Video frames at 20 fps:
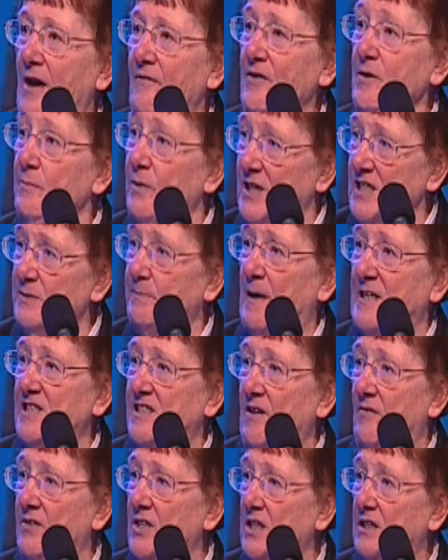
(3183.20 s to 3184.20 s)
laughing buddies by
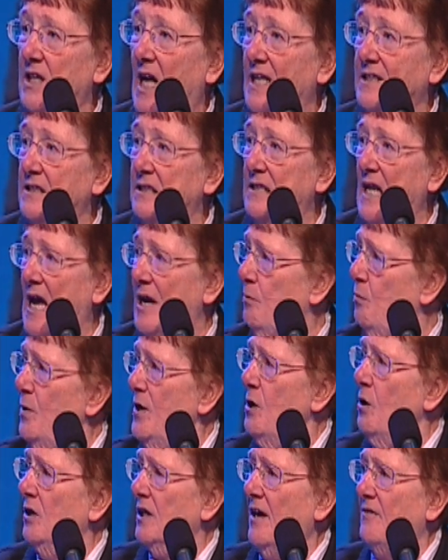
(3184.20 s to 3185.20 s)
7 o'clock tonight.
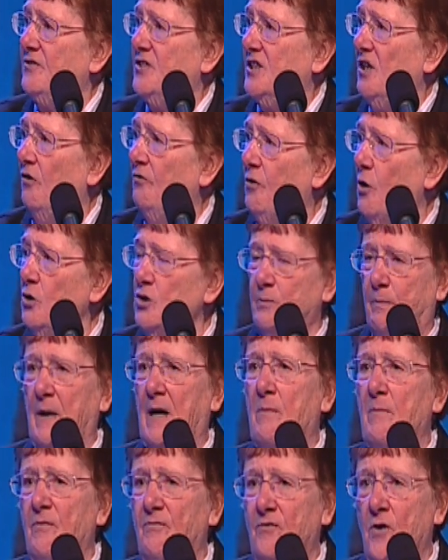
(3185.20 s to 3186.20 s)
We all have cell phones.
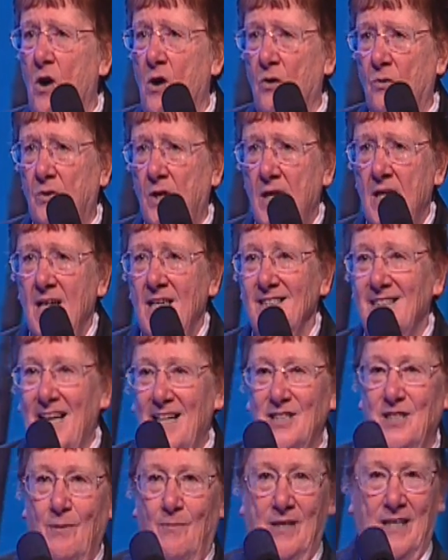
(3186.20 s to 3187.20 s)
Pick up a phone.
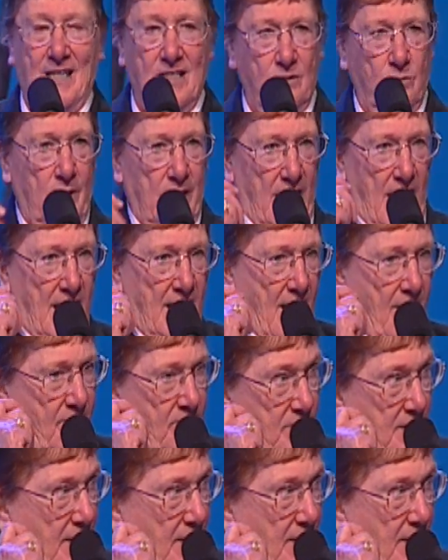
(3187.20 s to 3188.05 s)
Say to somebody, guess what? I had to have